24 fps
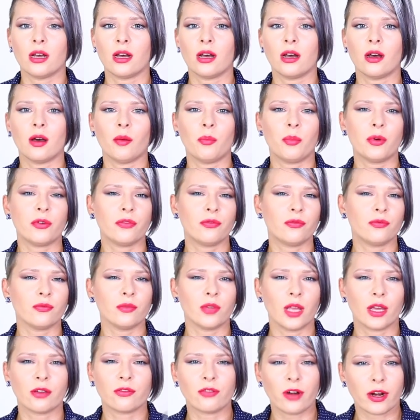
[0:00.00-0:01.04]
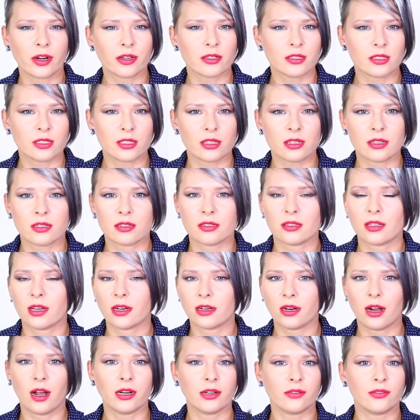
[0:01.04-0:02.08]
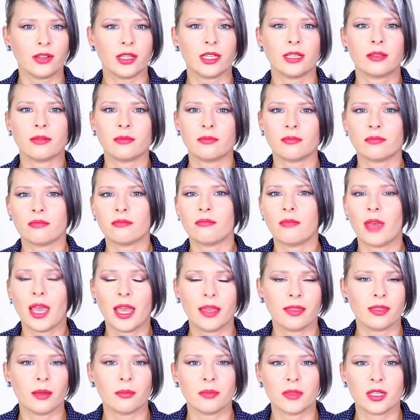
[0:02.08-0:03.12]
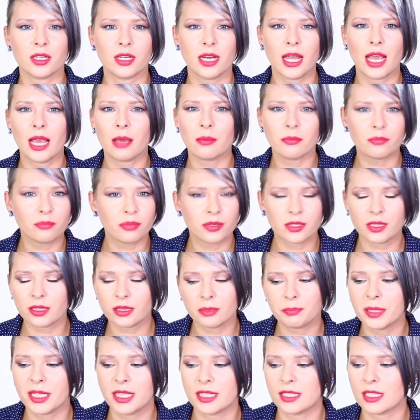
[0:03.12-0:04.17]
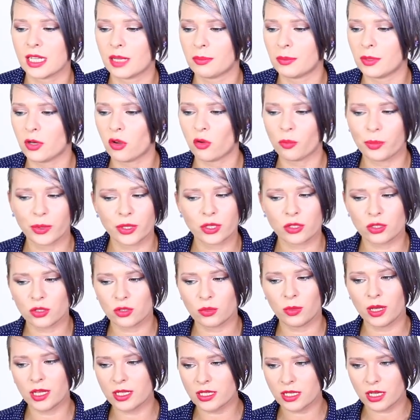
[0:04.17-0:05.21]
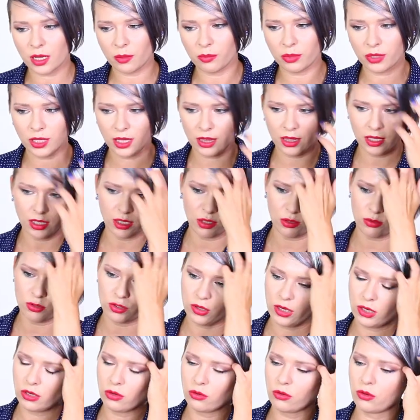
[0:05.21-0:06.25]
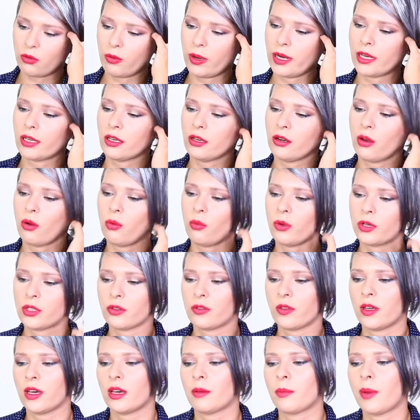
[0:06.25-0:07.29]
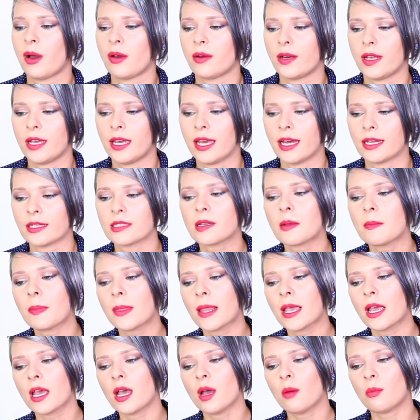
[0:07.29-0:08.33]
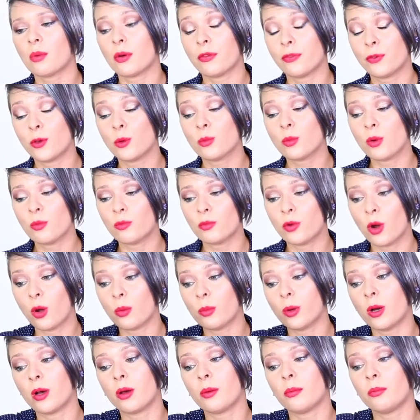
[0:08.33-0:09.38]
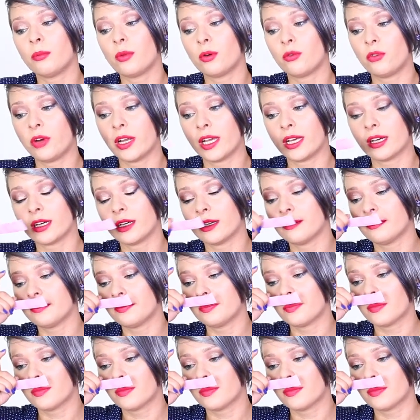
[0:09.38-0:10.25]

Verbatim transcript: uh, like fragrances that kind of like made them the name? Please let me know because to me it's completely new, so I don't quite know what to think about it yet. Profumum Roma Meringa.